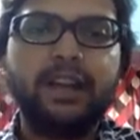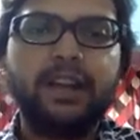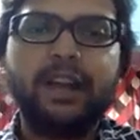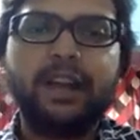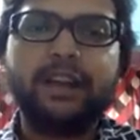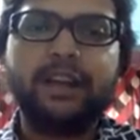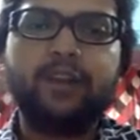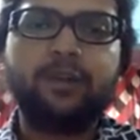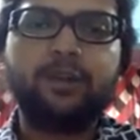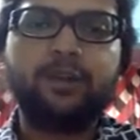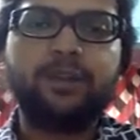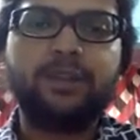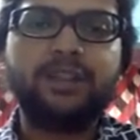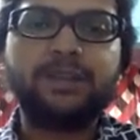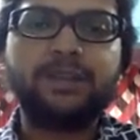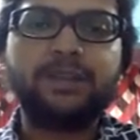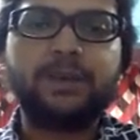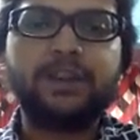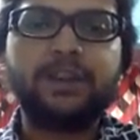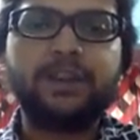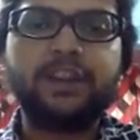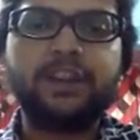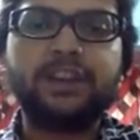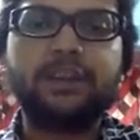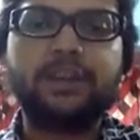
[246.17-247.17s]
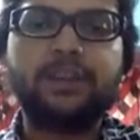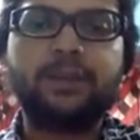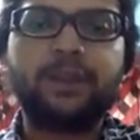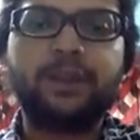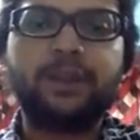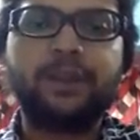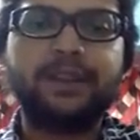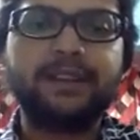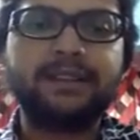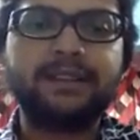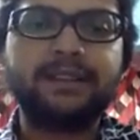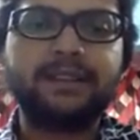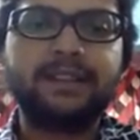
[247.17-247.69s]
I hope this particular
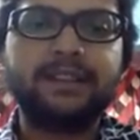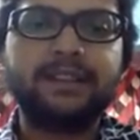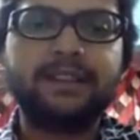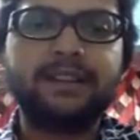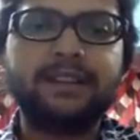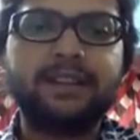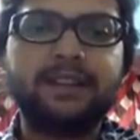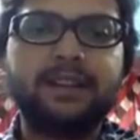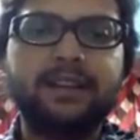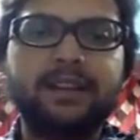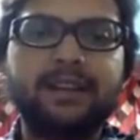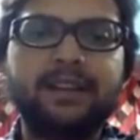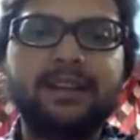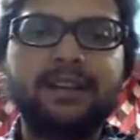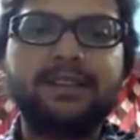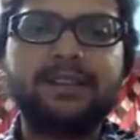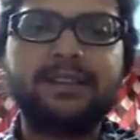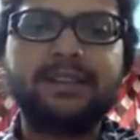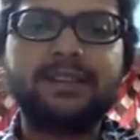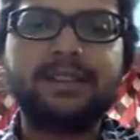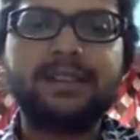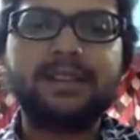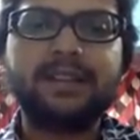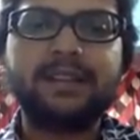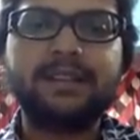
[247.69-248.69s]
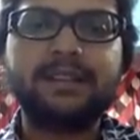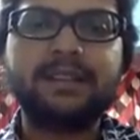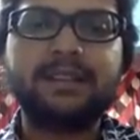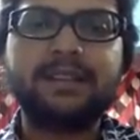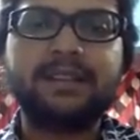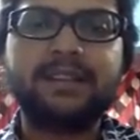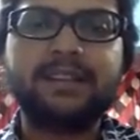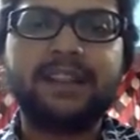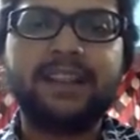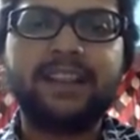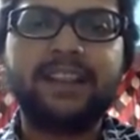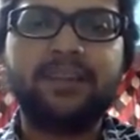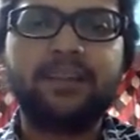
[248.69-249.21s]
point is clear. Now let's discuss the
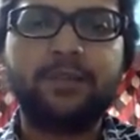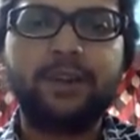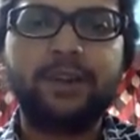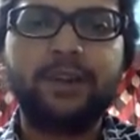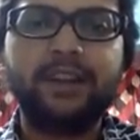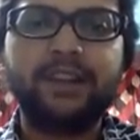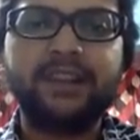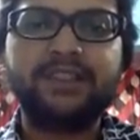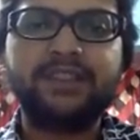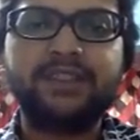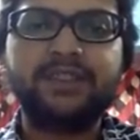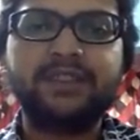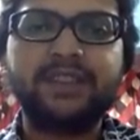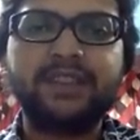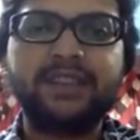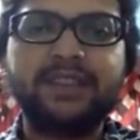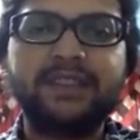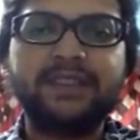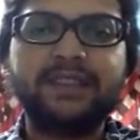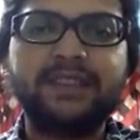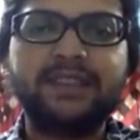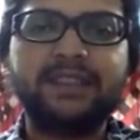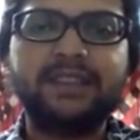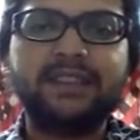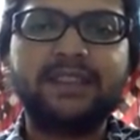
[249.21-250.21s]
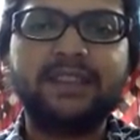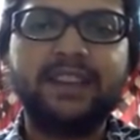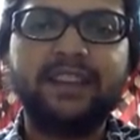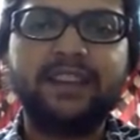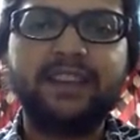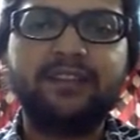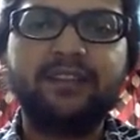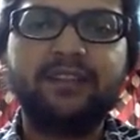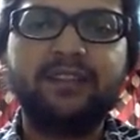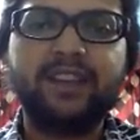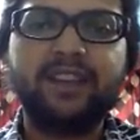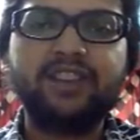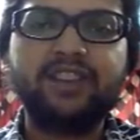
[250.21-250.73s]
second point. As you can see, the
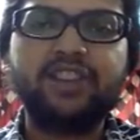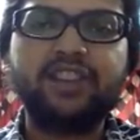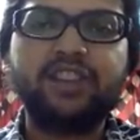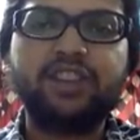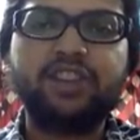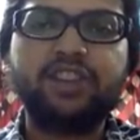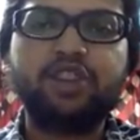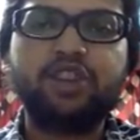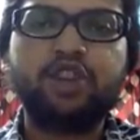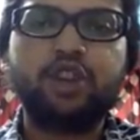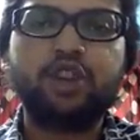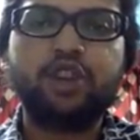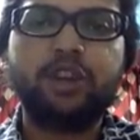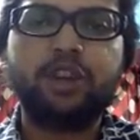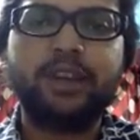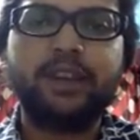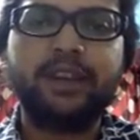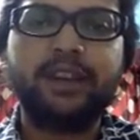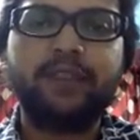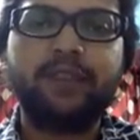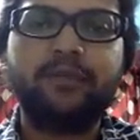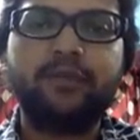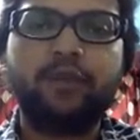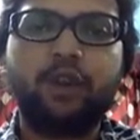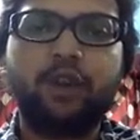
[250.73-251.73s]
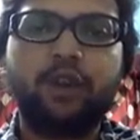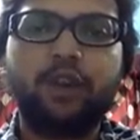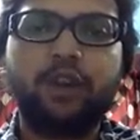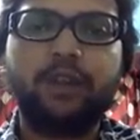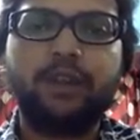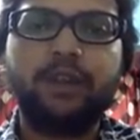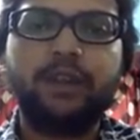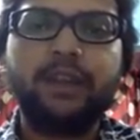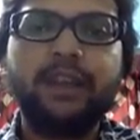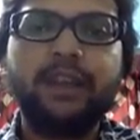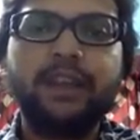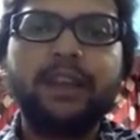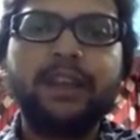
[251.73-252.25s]
invention should involve
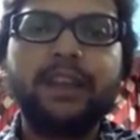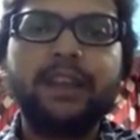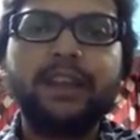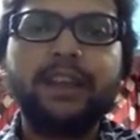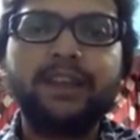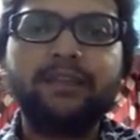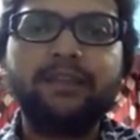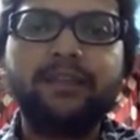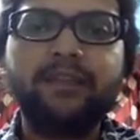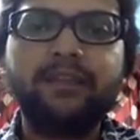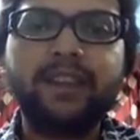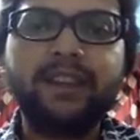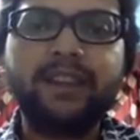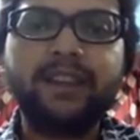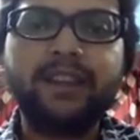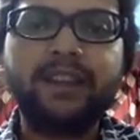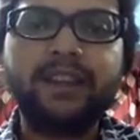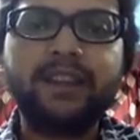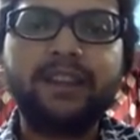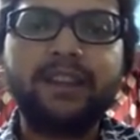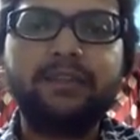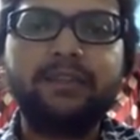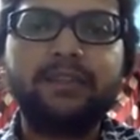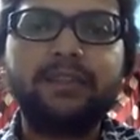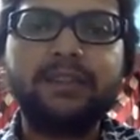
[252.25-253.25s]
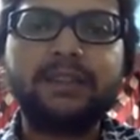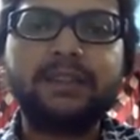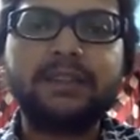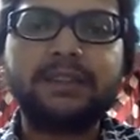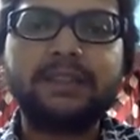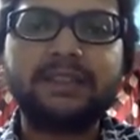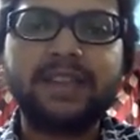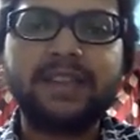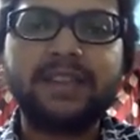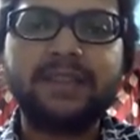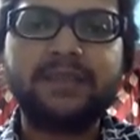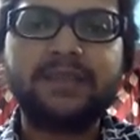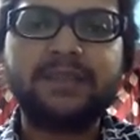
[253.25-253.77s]
inventive
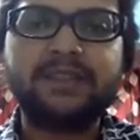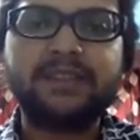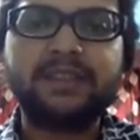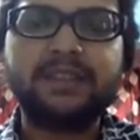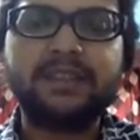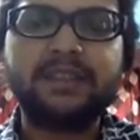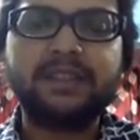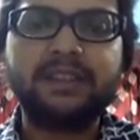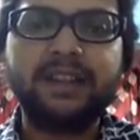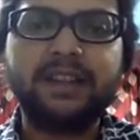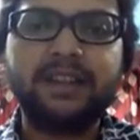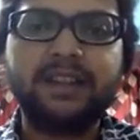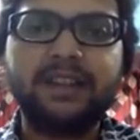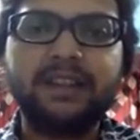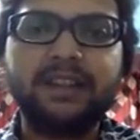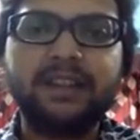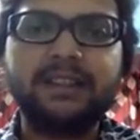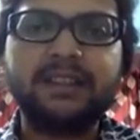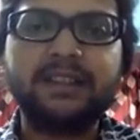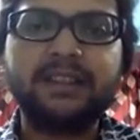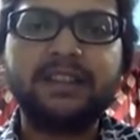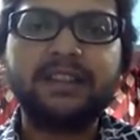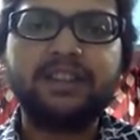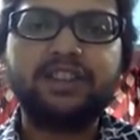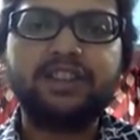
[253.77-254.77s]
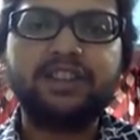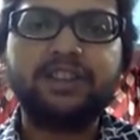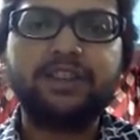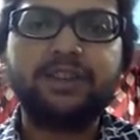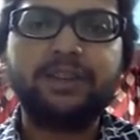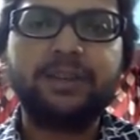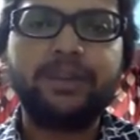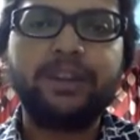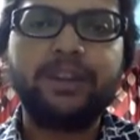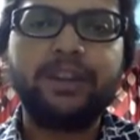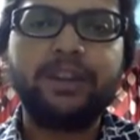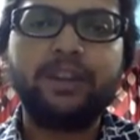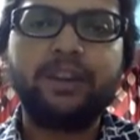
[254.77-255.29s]
steps. That is, it should
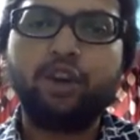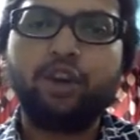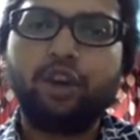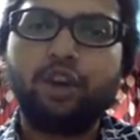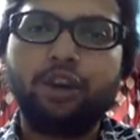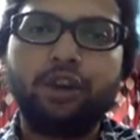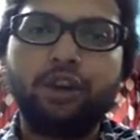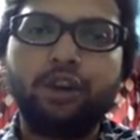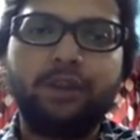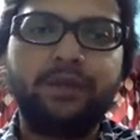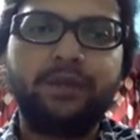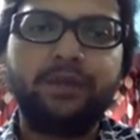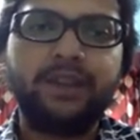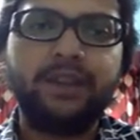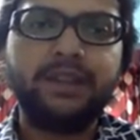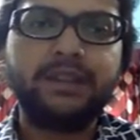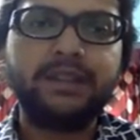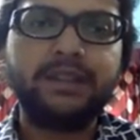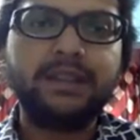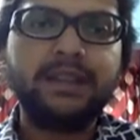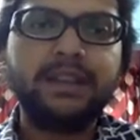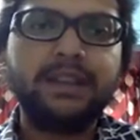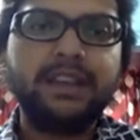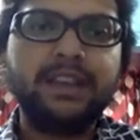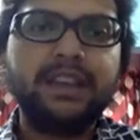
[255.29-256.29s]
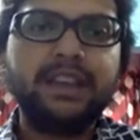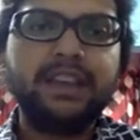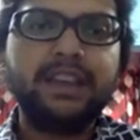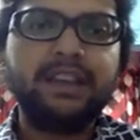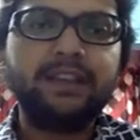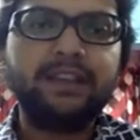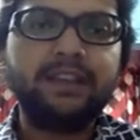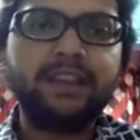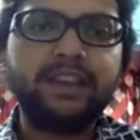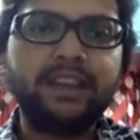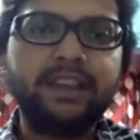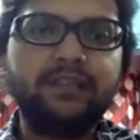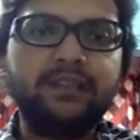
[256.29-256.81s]
be non-obvious.
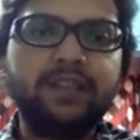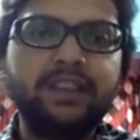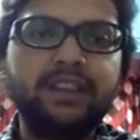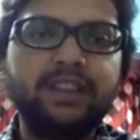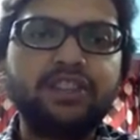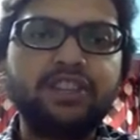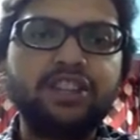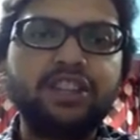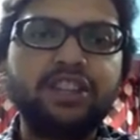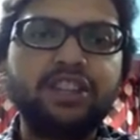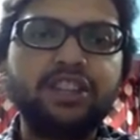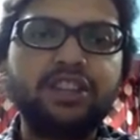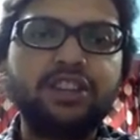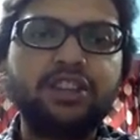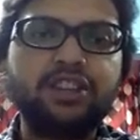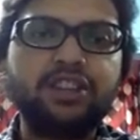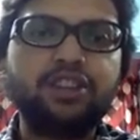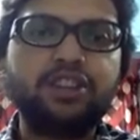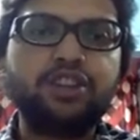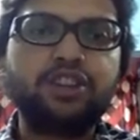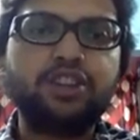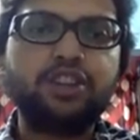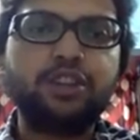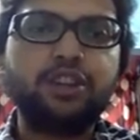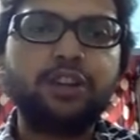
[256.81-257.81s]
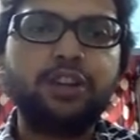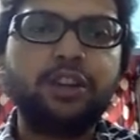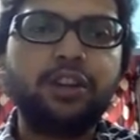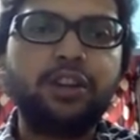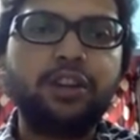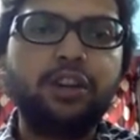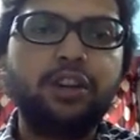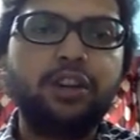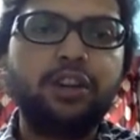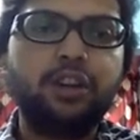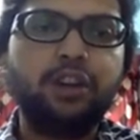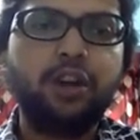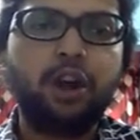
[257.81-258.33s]
Every invention should
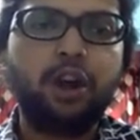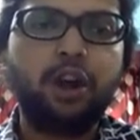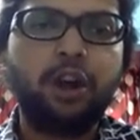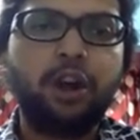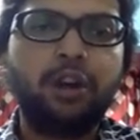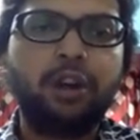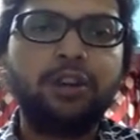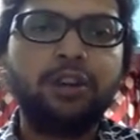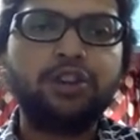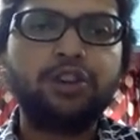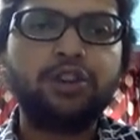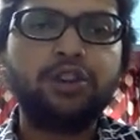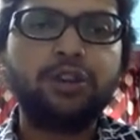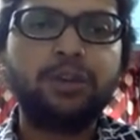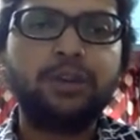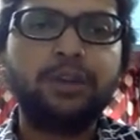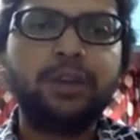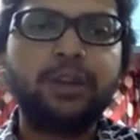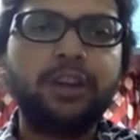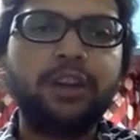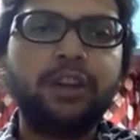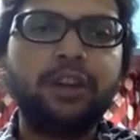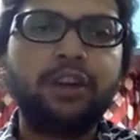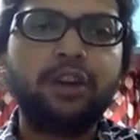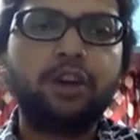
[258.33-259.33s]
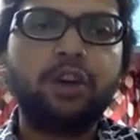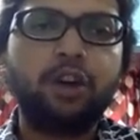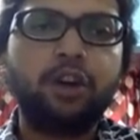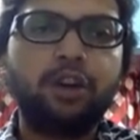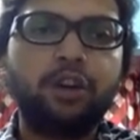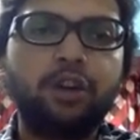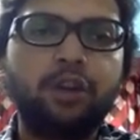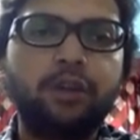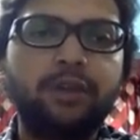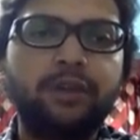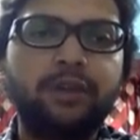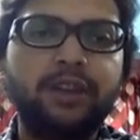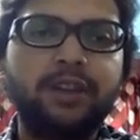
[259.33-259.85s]
be
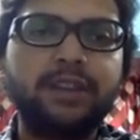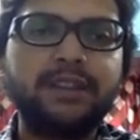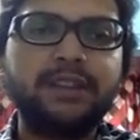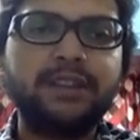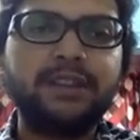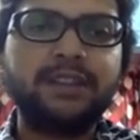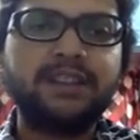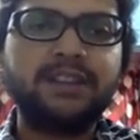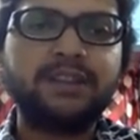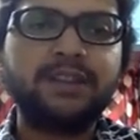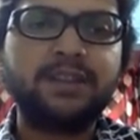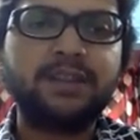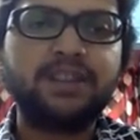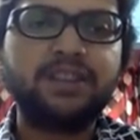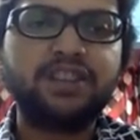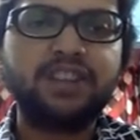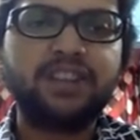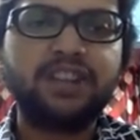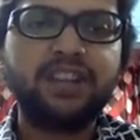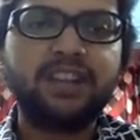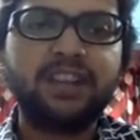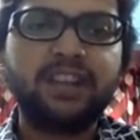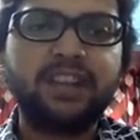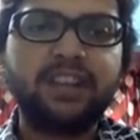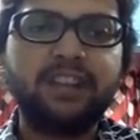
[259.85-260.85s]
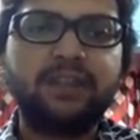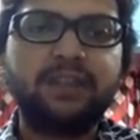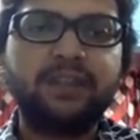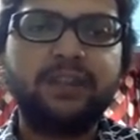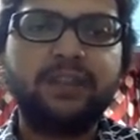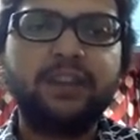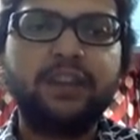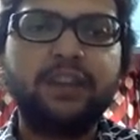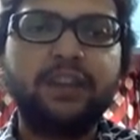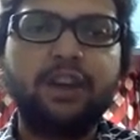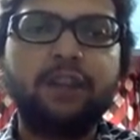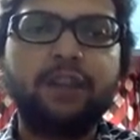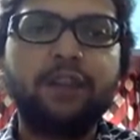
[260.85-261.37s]
non-obvious, especially in
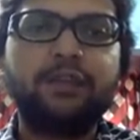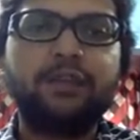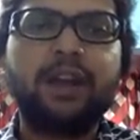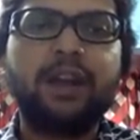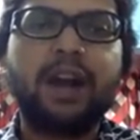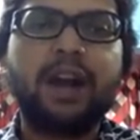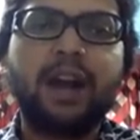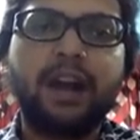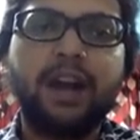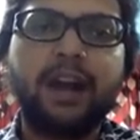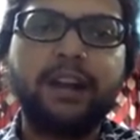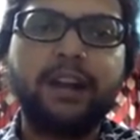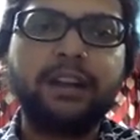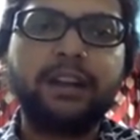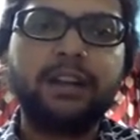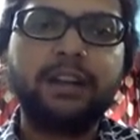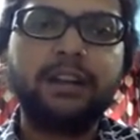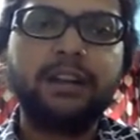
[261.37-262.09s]
field of art.